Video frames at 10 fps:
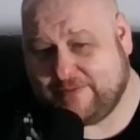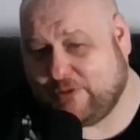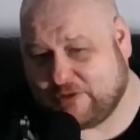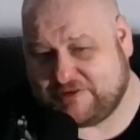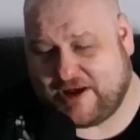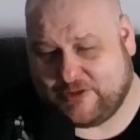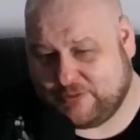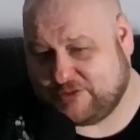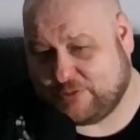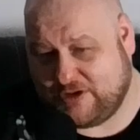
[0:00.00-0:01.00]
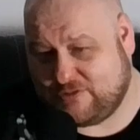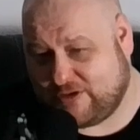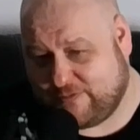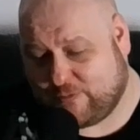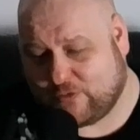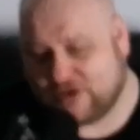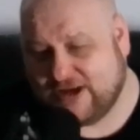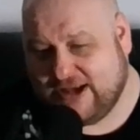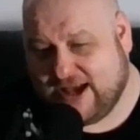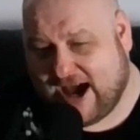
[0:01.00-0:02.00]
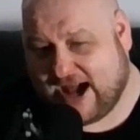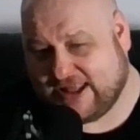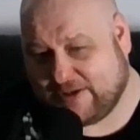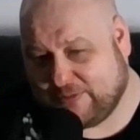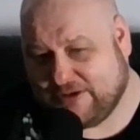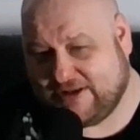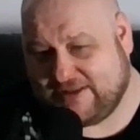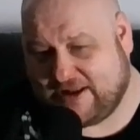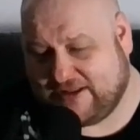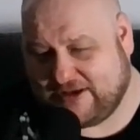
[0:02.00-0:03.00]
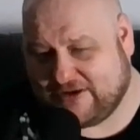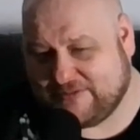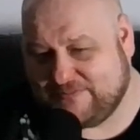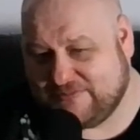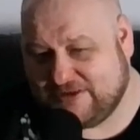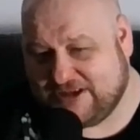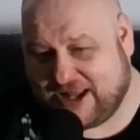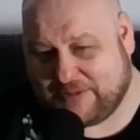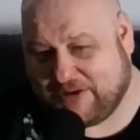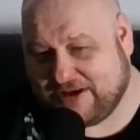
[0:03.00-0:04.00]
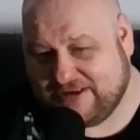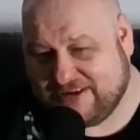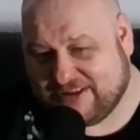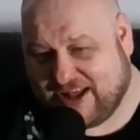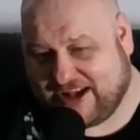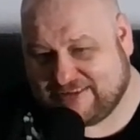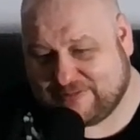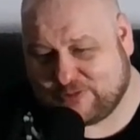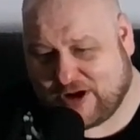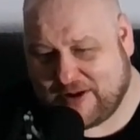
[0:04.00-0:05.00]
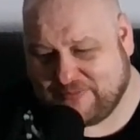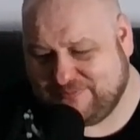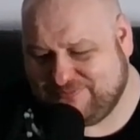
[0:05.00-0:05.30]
Of course, I'll do a 2024 highlight reel at the end of the year. Anyway, like and subscribe.